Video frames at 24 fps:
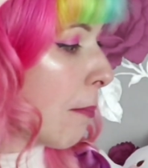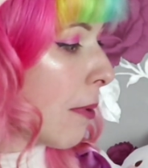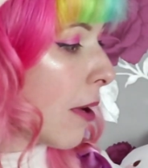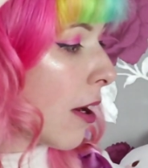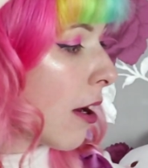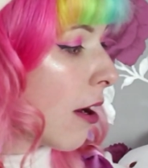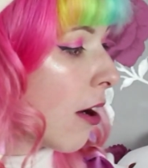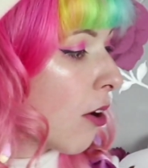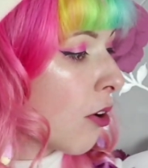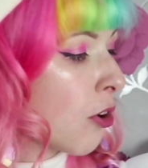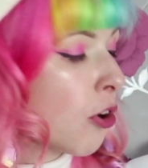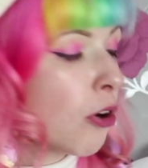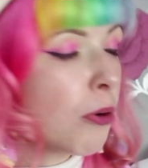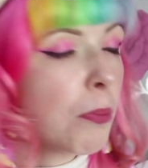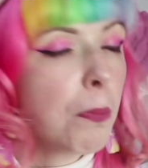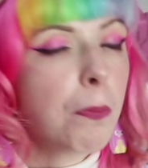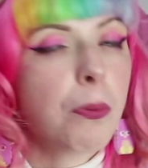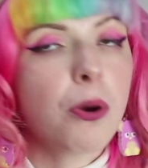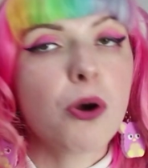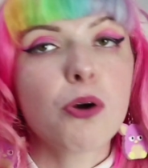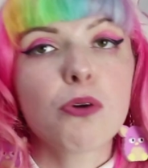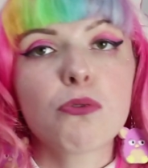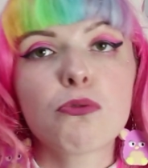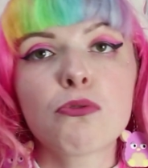but I got
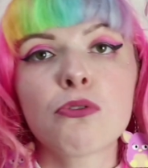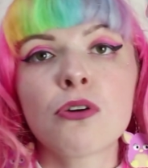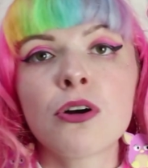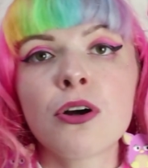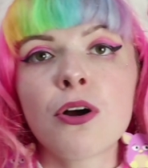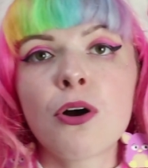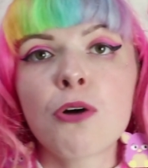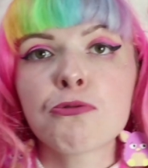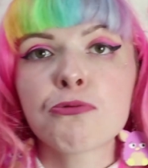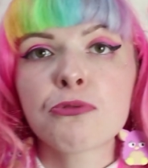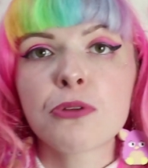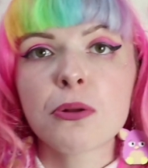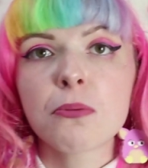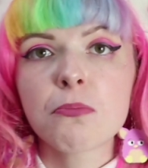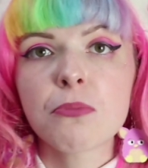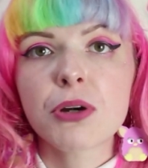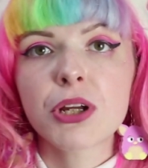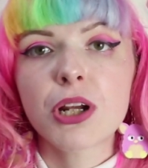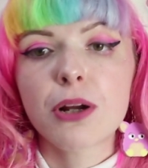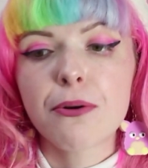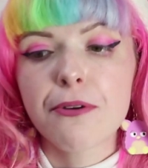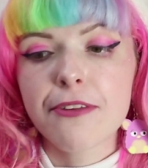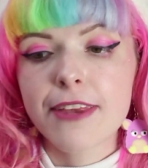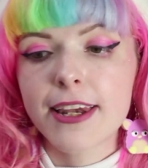put right off them
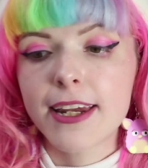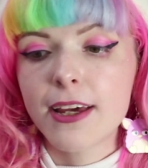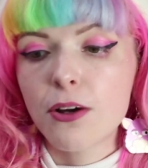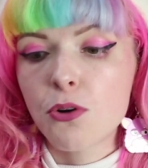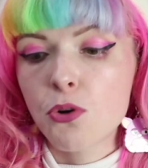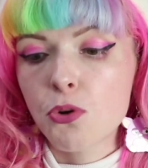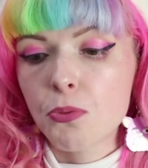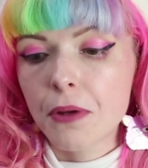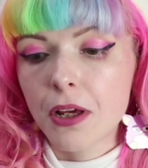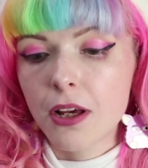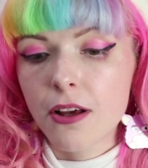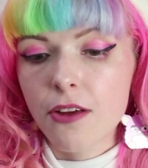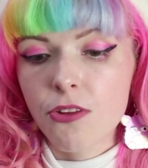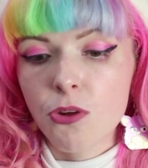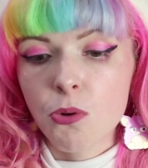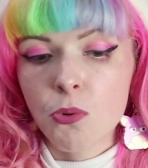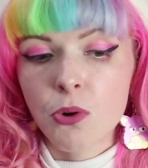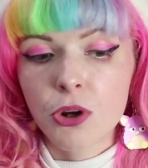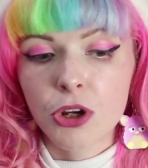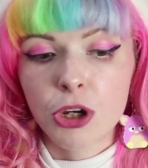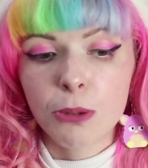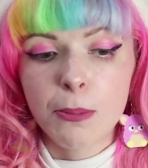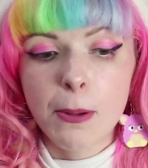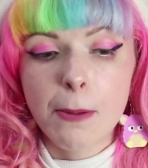when I was little because I
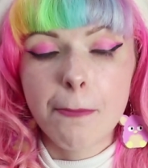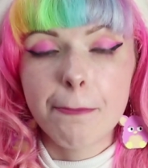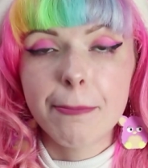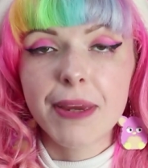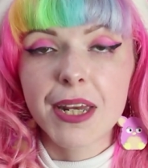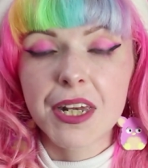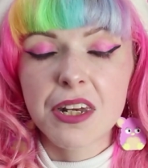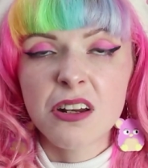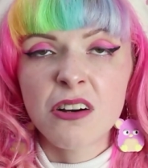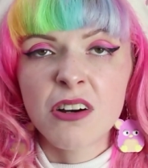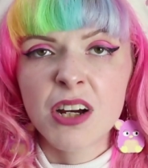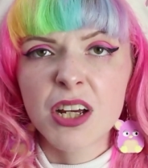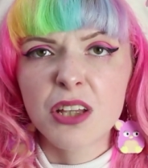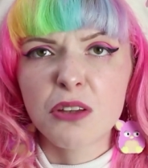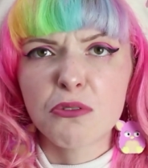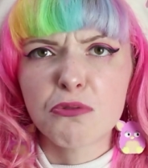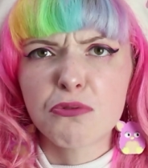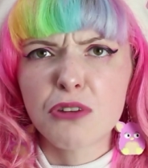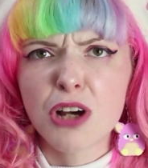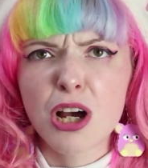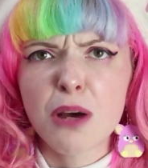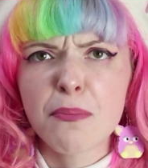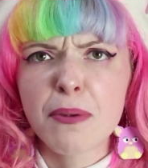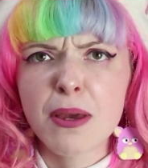woke up at midnight and the
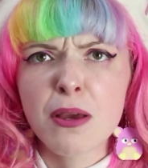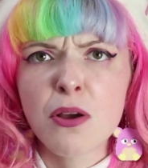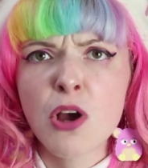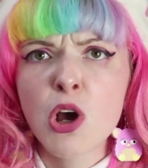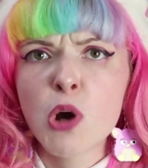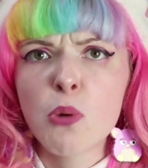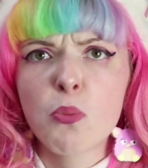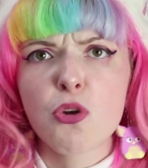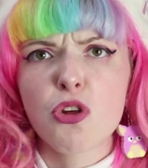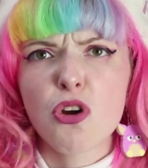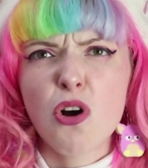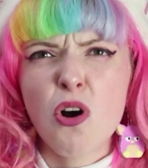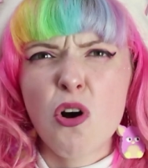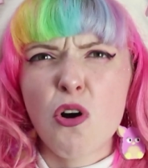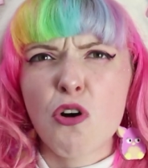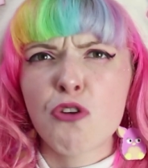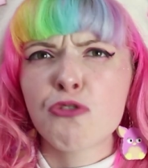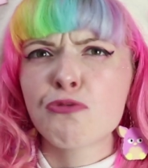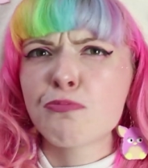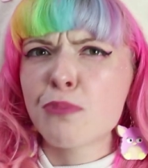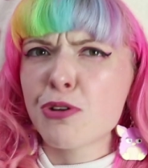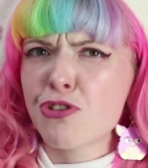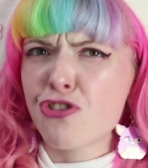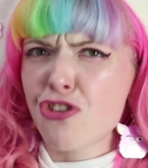Furby was
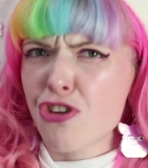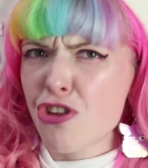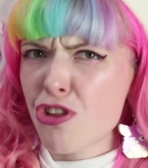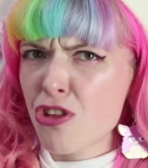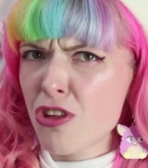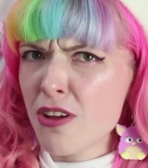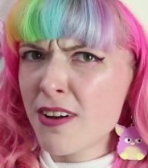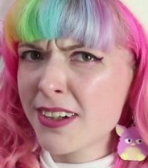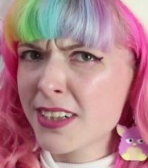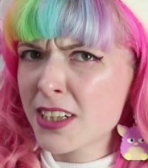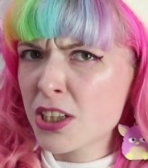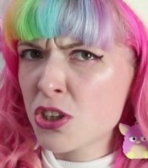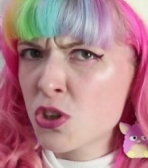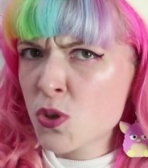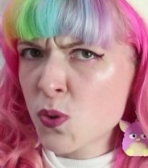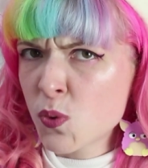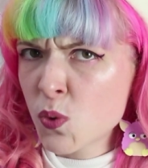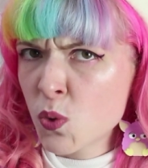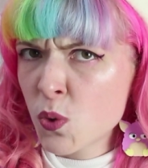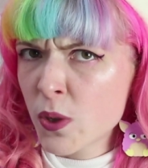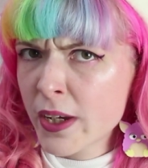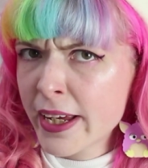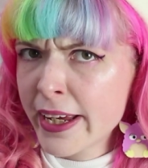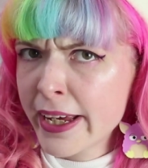off but just started
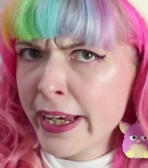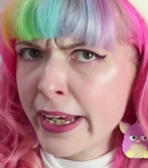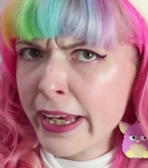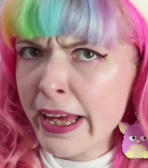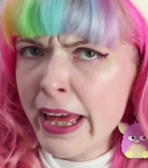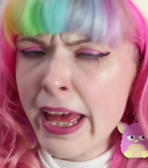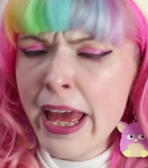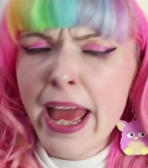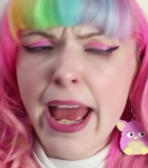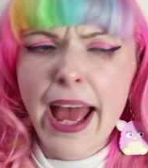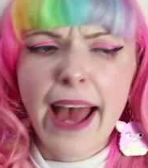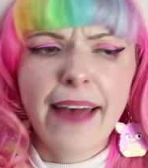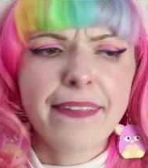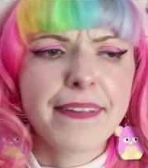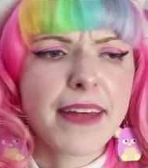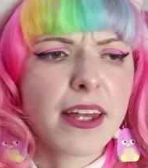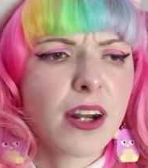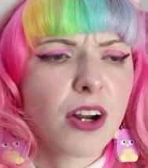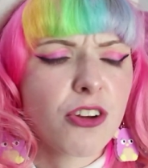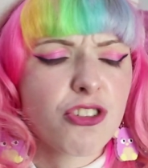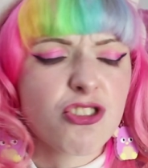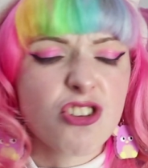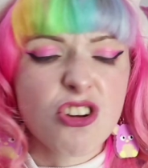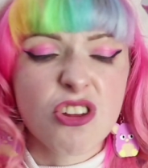talking, and
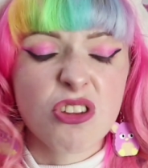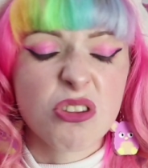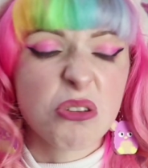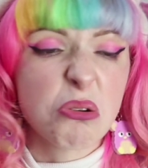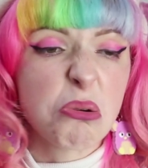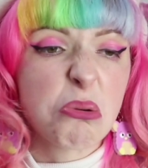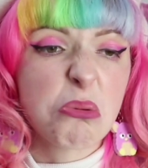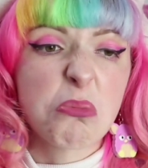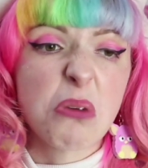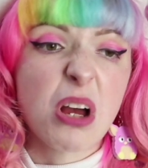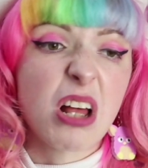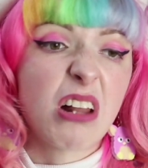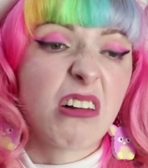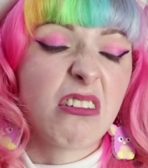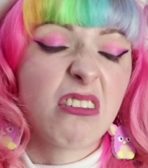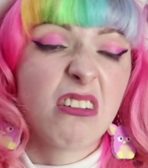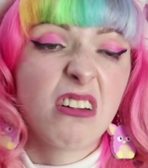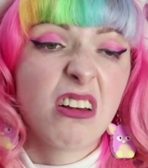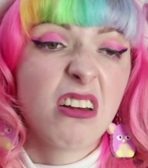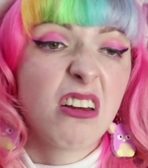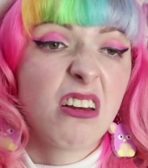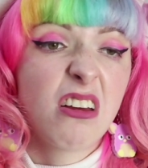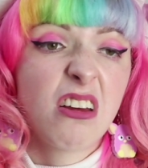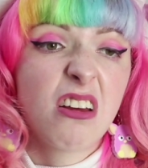then I just thought, well,
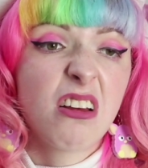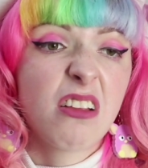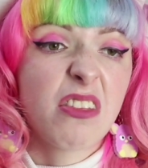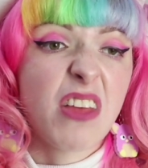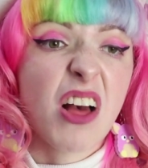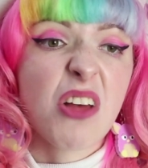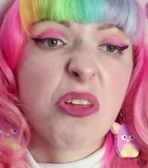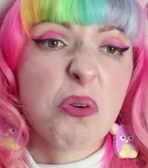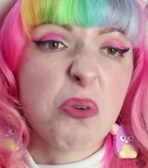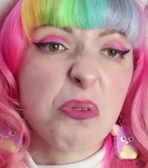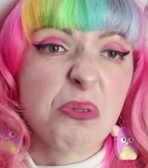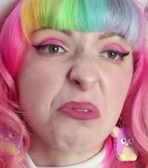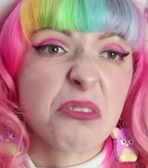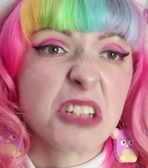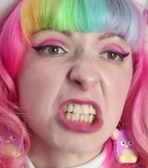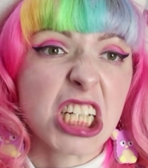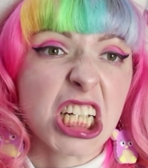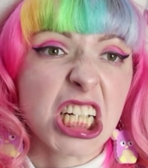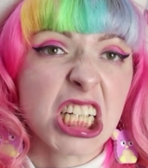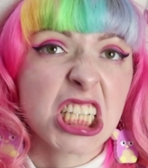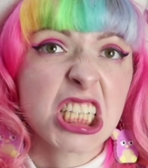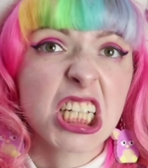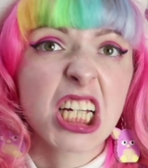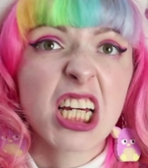that's
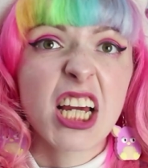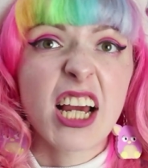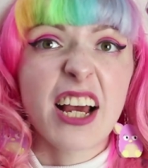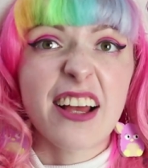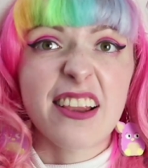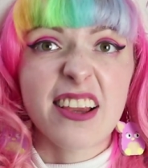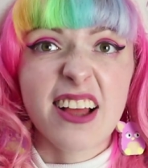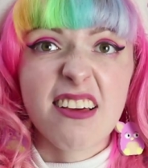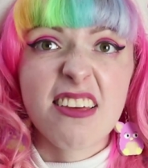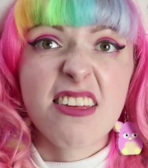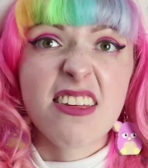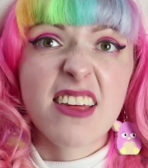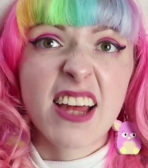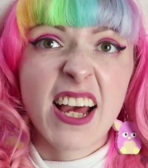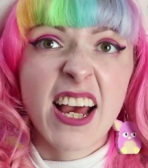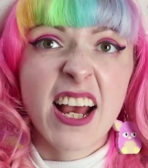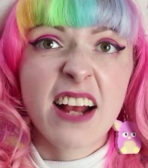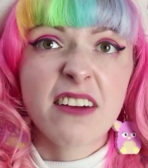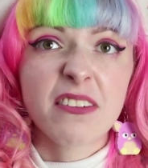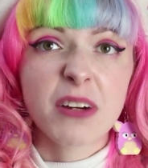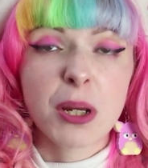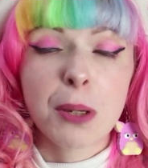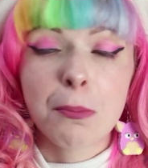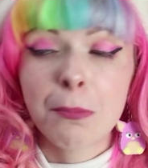haunted and that's
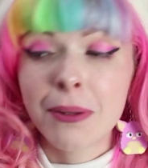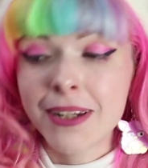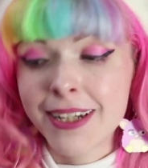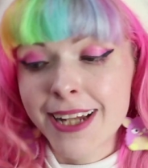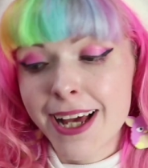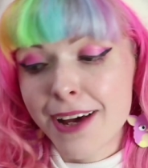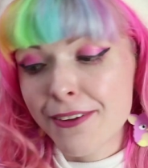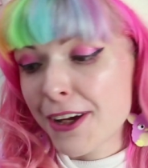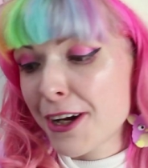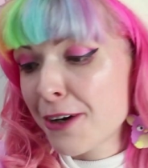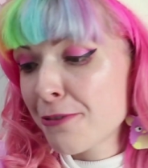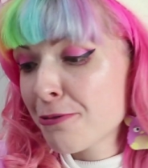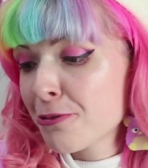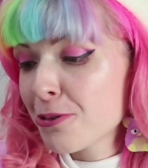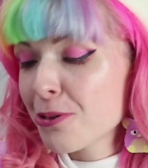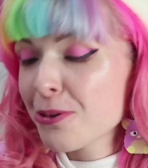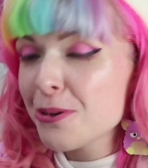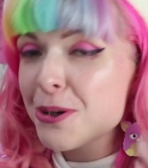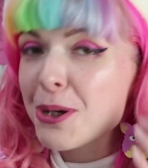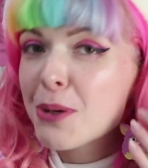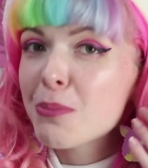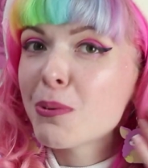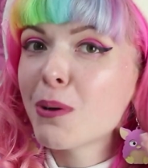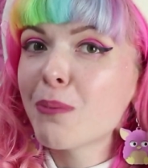scary. But now that I've
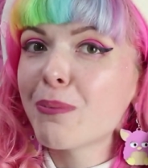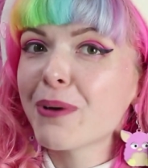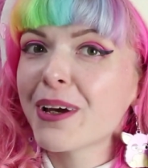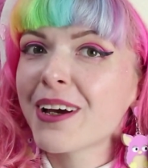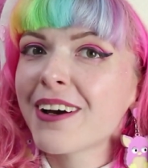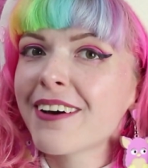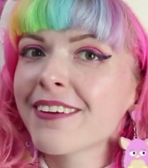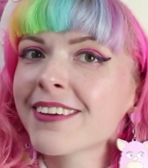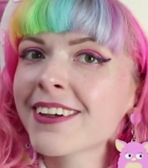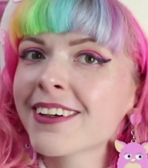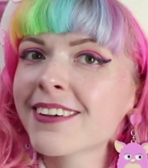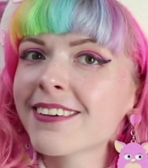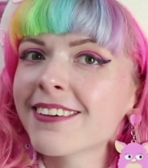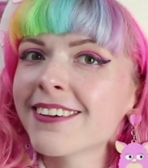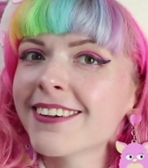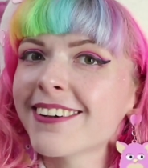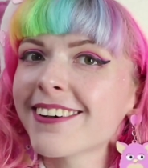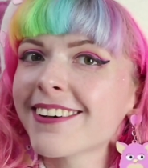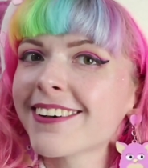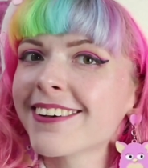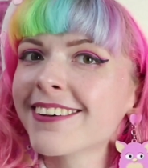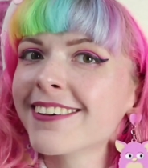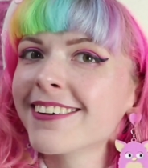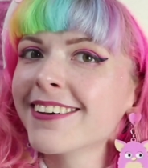grown up a bit, I think,
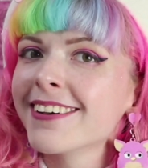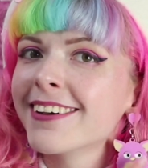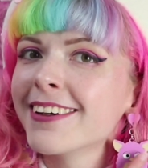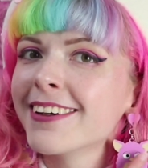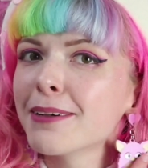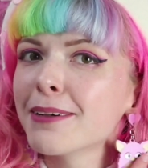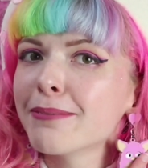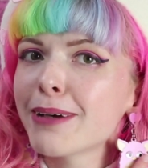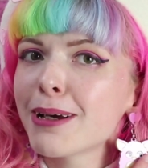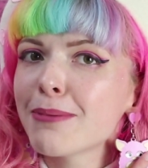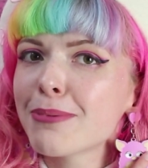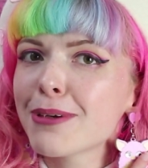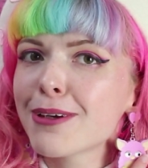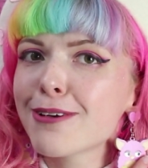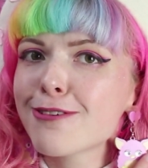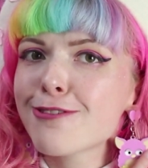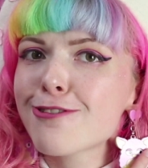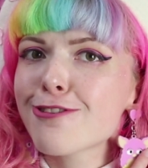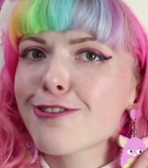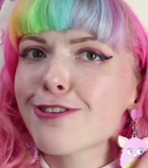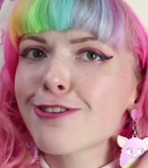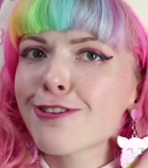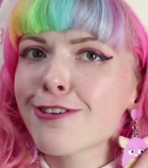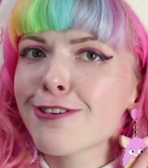oh, maybe you're
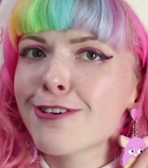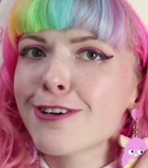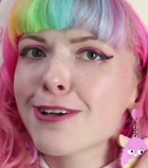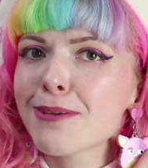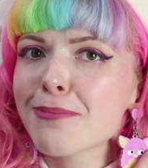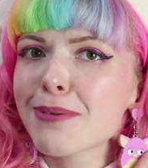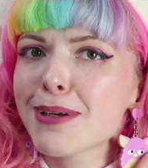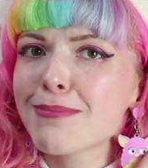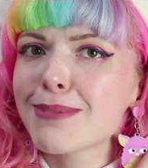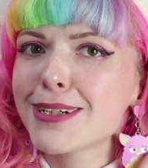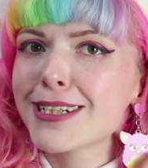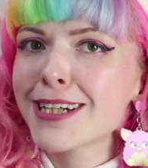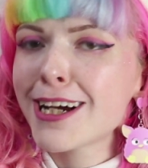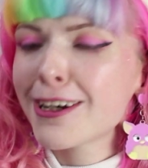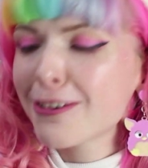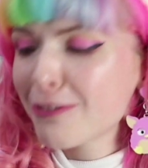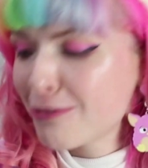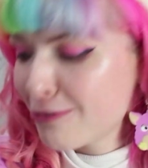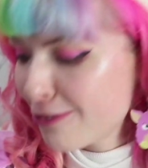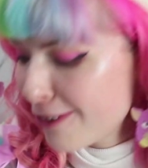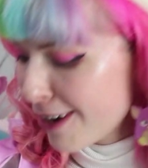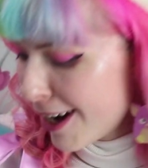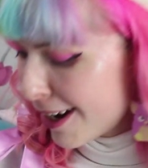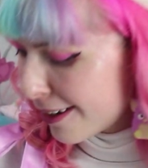just trying to be my
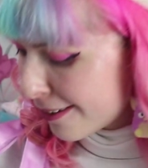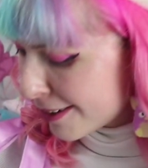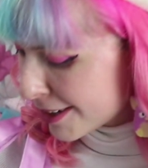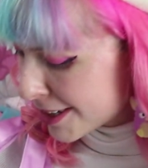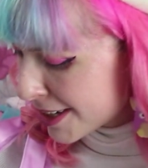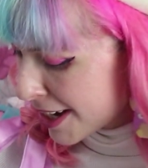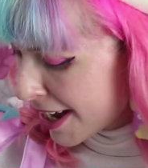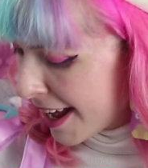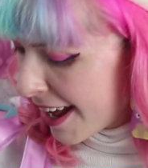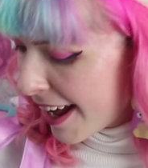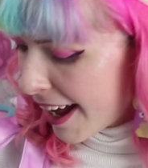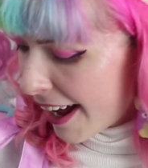damn friend.